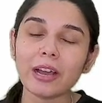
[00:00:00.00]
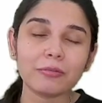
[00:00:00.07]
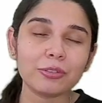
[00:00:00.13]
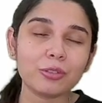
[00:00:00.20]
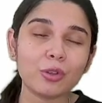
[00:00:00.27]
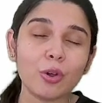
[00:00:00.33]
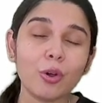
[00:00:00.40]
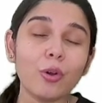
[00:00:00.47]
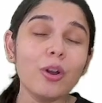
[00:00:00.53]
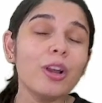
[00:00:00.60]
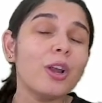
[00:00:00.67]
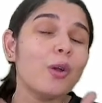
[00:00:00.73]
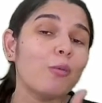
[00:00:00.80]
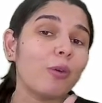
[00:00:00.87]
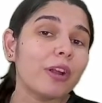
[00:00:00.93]
So
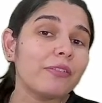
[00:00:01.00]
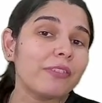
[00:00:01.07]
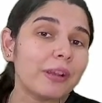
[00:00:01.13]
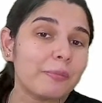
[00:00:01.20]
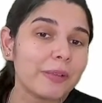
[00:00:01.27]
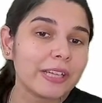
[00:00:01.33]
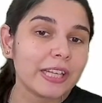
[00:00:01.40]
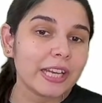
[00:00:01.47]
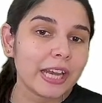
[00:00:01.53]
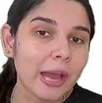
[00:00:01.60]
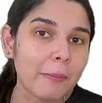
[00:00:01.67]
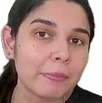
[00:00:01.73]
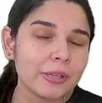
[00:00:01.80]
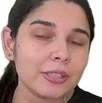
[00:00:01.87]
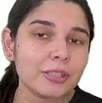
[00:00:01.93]
what will be the
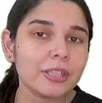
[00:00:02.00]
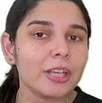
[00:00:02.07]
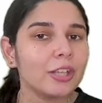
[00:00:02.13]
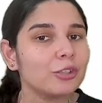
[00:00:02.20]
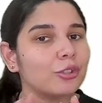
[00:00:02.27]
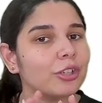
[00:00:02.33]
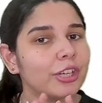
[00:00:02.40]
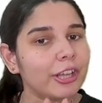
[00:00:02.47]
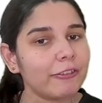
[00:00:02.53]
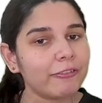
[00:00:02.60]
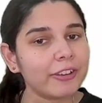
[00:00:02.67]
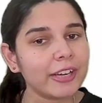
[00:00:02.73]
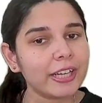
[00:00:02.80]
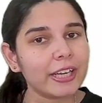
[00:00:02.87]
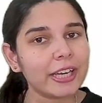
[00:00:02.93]
numbers? So
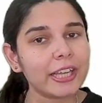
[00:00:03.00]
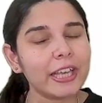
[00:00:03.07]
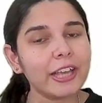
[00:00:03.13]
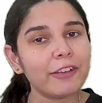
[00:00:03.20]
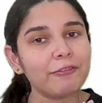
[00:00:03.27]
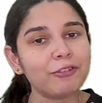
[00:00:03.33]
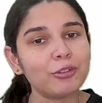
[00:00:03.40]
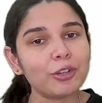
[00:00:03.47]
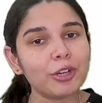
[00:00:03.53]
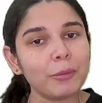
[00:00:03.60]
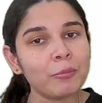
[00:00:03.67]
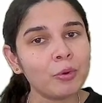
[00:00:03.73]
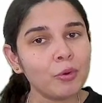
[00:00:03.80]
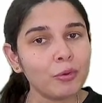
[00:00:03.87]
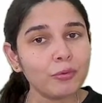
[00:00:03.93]
definitely, if you
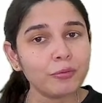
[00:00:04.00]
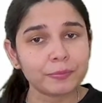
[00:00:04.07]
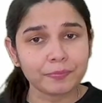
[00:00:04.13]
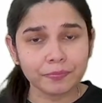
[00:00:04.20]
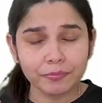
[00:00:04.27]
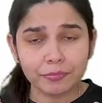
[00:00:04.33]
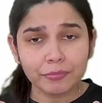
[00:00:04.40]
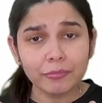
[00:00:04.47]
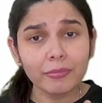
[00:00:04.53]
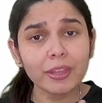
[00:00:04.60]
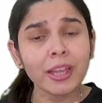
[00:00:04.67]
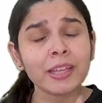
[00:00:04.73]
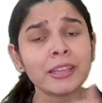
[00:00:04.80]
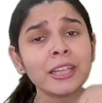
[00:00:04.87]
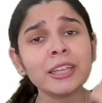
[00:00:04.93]
remove
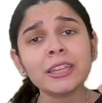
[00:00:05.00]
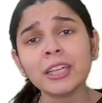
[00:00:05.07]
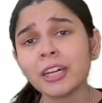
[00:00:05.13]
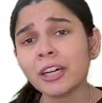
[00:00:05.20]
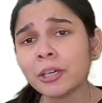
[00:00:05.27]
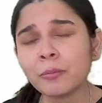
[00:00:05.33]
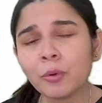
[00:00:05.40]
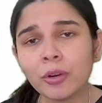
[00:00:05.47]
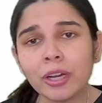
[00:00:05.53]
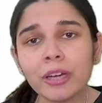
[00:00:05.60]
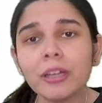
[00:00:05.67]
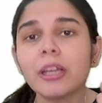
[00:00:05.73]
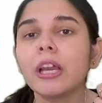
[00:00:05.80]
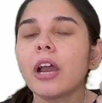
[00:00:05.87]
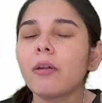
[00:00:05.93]
the third molar,
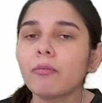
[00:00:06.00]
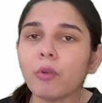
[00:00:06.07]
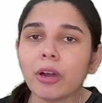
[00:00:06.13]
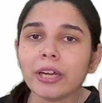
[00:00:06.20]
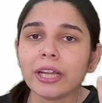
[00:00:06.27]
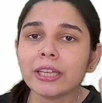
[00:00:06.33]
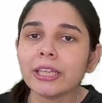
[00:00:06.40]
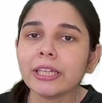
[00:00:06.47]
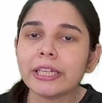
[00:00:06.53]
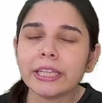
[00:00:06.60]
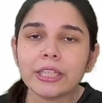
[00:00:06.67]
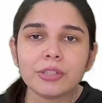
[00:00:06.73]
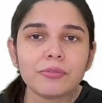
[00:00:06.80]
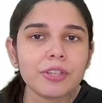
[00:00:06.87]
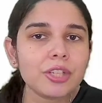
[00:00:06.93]
what are the
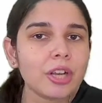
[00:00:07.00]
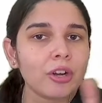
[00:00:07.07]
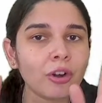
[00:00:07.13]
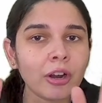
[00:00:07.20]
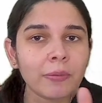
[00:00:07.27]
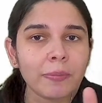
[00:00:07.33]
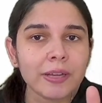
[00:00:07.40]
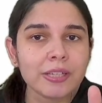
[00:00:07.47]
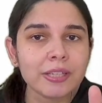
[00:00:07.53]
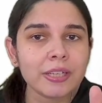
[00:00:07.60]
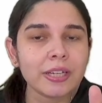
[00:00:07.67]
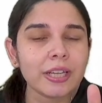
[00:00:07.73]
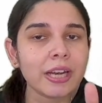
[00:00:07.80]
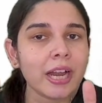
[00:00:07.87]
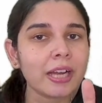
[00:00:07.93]
teeth which are not
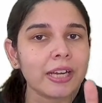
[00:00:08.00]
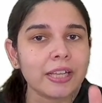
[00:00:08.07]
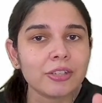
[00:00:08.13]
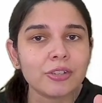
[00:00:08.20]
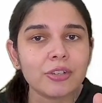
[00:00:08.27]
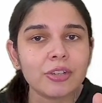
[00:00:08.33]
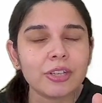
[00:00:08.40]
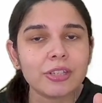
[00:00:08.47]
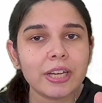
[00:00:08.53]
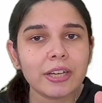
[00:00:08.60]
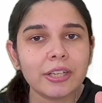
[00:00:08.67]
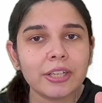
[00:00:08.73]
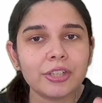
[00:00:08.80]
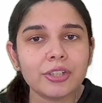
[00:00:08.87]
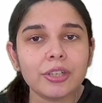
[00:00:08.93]
present in our deciduous
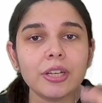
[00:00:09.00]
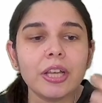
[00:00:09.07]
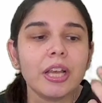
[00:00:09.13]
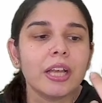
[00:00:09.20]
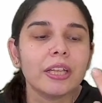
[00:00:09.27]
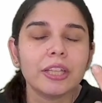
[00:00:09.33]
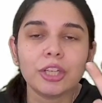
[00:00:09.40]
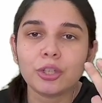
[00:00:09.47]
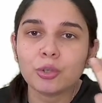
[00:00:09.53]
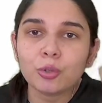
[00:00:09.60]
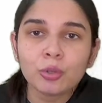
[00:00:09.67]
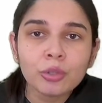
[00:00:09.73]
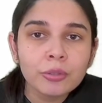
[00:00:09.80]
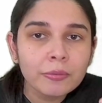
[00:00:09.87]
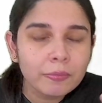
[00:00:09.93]
dentition? The
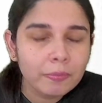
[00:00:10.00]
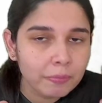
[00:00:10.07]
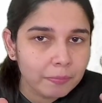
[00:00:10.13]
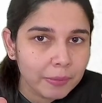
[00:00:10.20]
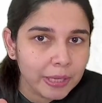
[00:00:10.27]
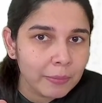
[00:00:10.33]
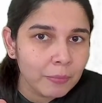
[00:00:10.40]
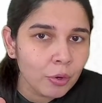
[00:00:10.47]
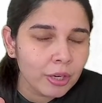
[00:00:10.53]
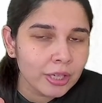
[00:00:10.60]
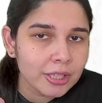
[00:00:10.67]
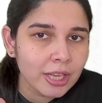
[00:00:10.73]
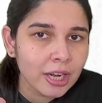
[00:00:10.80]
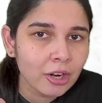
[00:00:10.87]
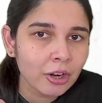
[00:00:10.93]
2
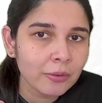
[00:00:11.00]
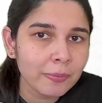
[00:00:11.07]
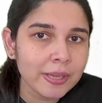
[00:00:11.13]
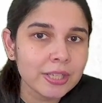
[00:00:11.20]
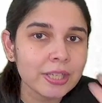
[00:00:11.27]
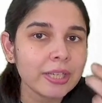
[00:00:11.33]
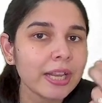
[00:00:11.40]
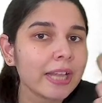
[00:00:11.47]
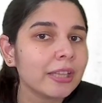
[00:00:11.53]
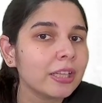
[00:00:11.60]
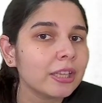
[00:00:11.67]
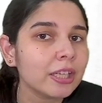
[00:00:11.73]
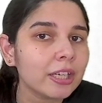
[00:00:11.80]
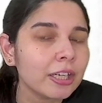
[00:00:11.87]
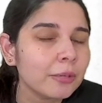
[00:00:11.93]
premolars are not present, and the
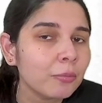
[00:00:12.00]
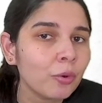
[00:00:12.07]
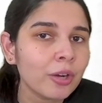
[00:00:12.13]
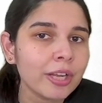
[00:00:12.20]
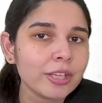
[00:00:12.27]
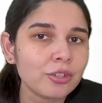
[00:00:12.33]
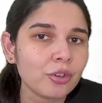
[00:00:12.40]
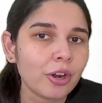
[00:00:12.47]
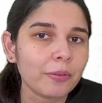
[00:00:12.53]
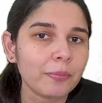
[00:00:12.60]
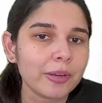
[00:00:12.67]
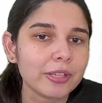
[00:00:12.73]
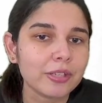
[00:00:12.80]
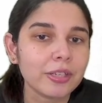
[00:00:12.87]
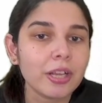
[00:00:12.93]
third molar is not
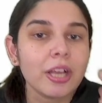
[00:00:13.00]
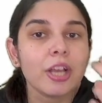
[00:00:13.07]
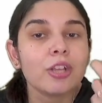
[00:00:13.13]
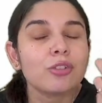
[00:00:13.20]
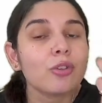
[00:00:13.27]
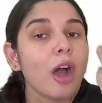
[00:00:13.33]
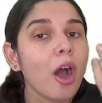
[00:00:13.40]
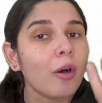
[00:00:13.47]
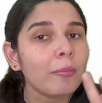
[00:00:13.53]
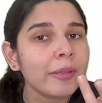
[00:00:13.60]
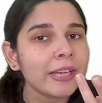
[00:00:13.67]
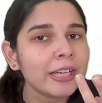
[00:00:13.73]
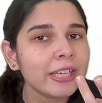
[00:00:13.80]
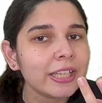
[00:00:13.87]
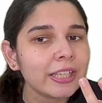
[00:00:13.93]
present. So how
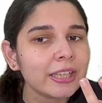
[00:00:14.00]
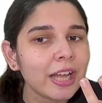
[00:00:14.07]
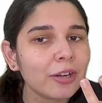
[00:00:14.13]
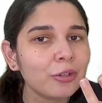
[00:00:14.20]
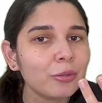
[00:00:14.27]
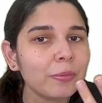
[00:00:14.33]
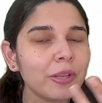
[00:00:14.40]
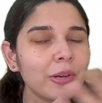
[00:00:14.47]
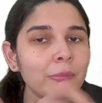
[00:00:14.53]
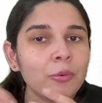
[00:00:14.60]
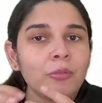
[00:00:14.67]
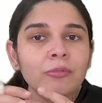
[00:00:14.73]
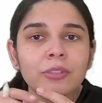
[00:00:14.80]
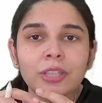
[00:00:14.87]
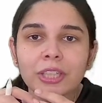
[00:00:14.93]
many teeth are to be
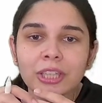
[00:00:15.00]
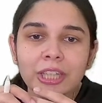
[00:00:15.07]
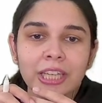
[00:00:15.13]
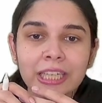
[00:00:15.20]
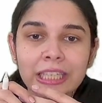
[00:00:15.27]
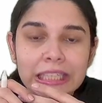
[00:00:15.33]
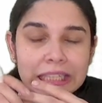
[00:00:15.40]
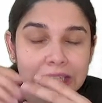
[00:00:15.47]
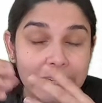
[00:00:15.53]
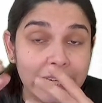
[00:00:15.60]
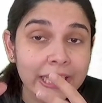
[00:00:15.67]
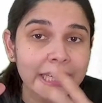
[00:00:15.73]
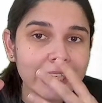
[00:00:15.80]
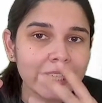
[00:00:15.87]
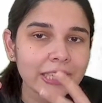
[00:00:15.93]
removed? The
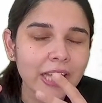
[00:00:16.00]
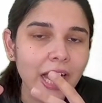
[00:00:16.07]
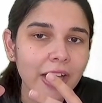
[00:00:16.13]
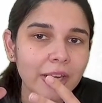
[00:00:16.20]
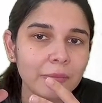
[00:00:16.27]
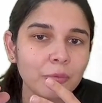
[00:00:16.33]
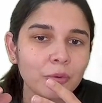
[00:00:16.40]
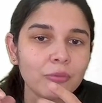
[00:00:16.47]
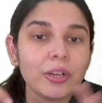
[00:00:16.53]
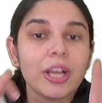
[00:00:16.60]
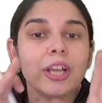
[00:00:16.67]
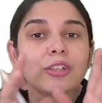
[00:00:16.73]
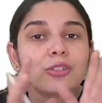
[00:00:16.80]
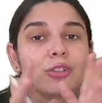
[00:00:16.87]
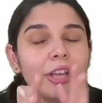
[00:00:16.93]
3 teeth are removed.
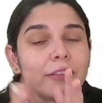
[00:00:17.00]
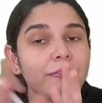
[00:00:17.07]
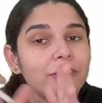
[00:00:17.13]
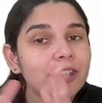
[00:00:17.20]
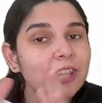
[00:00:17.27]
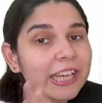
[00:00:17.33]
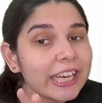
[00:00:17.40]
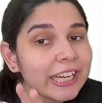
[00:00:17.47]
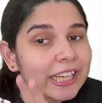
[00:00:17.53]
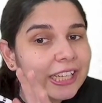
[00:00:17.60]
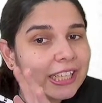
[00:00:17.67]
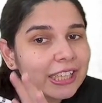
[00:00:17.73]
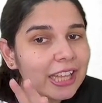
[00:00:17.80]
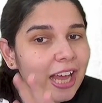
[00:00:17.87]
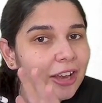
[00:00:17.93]
So if 3
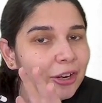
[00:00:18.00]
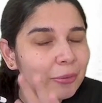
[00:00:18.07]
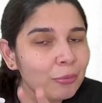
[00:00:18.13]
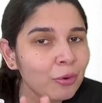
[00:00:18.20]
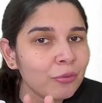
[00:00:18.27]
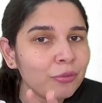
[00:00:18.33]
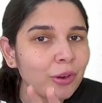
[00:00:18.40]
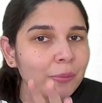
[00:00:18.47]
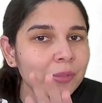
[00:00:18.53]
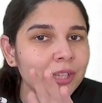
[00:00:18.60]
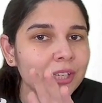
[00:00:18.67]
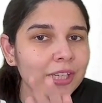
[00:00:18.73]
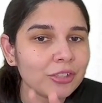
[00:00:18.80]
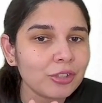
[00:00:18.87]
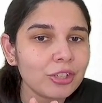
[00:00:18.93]
teeth are removed from the
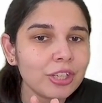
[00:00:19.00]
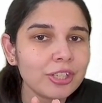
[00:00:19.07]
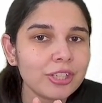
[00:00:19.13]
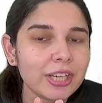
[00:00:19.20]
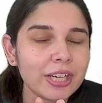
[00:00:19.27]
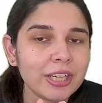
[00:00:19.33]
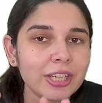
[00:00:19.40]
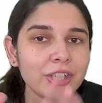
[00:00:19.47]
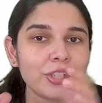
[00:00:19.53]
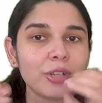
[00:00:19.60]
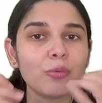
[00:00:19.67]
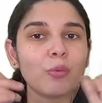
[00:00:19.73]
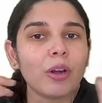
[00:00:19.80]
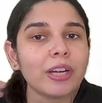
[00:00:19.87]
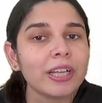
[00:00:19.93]
deciduous
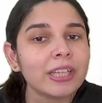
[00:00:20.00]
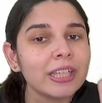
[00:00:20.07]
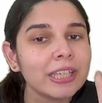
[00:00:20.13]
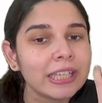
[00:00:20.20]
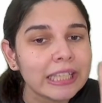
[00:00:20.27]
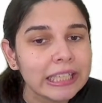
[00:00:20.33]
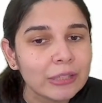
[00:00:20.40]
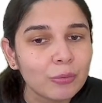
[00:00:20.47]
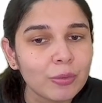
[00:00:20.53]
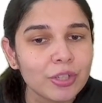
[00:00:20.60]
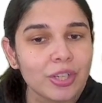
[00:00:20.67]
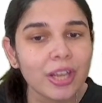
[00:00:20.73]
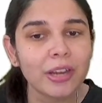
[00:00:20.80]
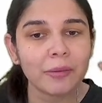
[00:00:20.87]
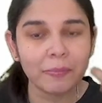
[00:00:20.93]
dentition, what are the teeth
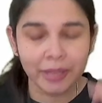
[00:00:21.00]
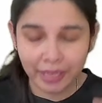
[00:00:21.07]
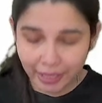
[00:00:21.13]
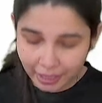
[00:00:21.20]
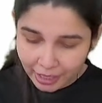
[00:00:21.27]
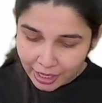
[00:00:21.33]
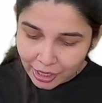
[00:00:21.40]
which are remaining?